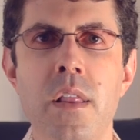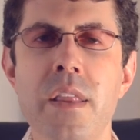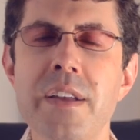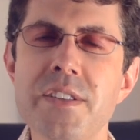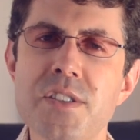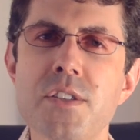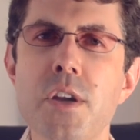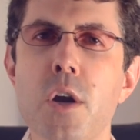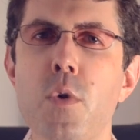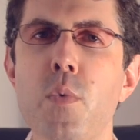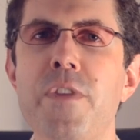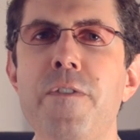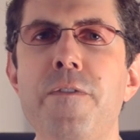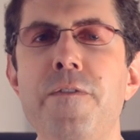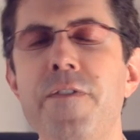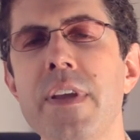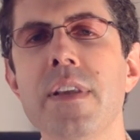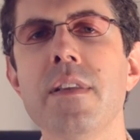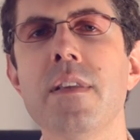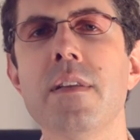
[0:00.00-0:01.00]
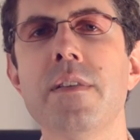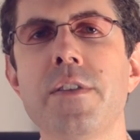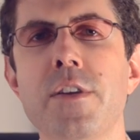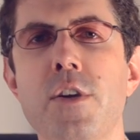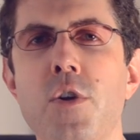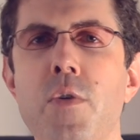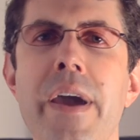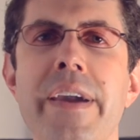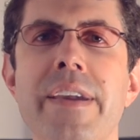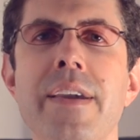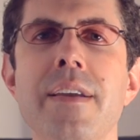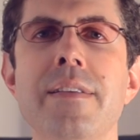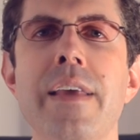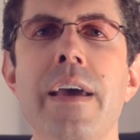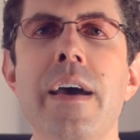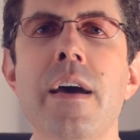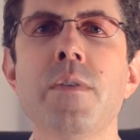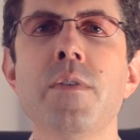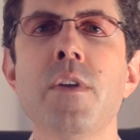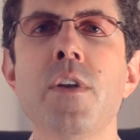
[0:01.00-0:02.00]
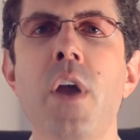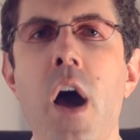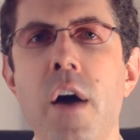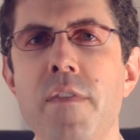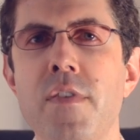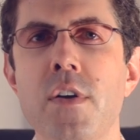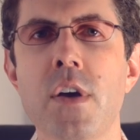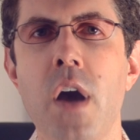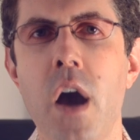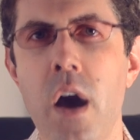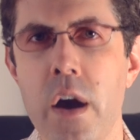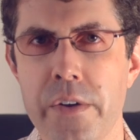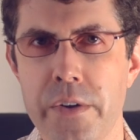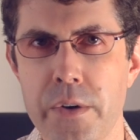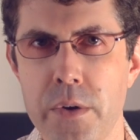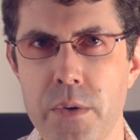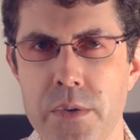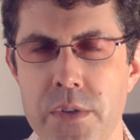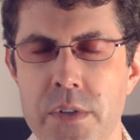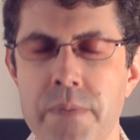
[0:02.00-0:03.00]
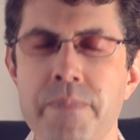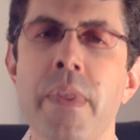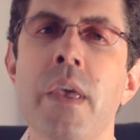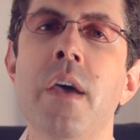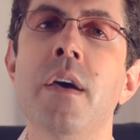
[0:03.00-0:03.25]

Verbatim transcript: Let's start with Finland cracking down on avocados.